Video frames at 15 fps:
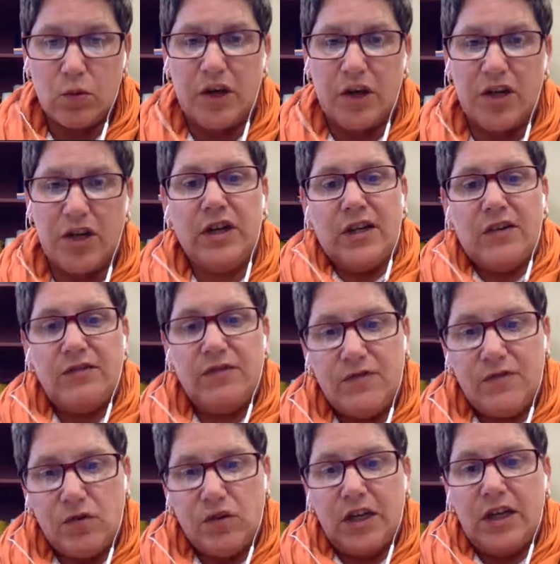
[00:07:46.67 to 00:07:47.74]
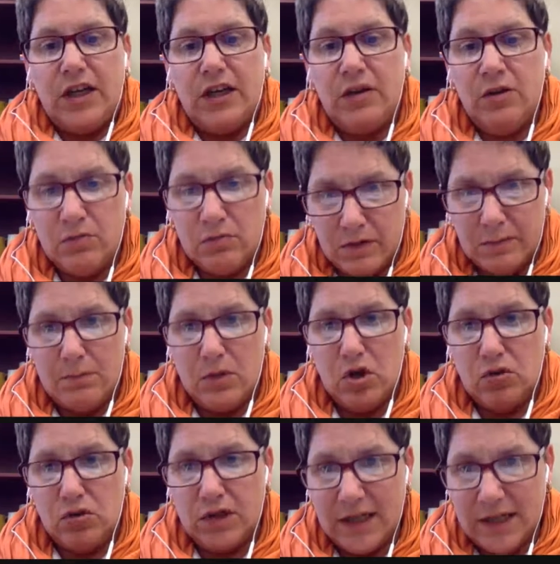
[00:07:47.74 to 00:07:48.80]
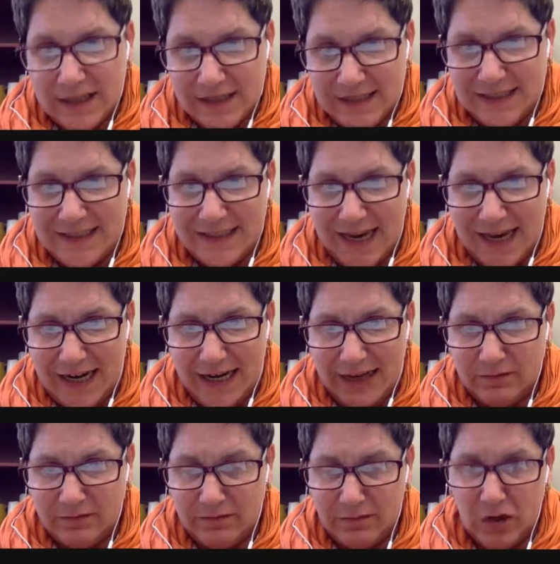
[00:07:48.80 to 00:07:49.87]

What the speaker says: when you're in a fully remote setting.